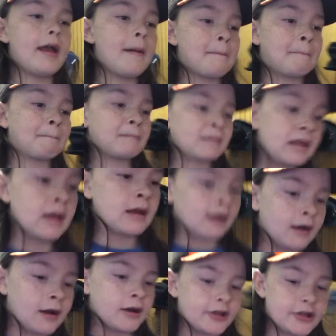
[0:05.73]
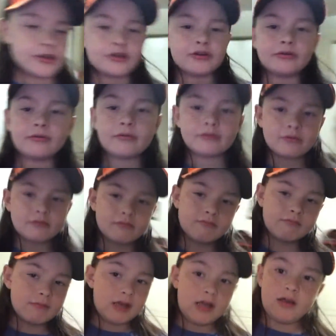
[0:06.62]
yeah. You
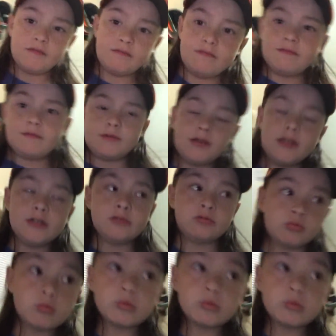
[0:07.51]
may have, it's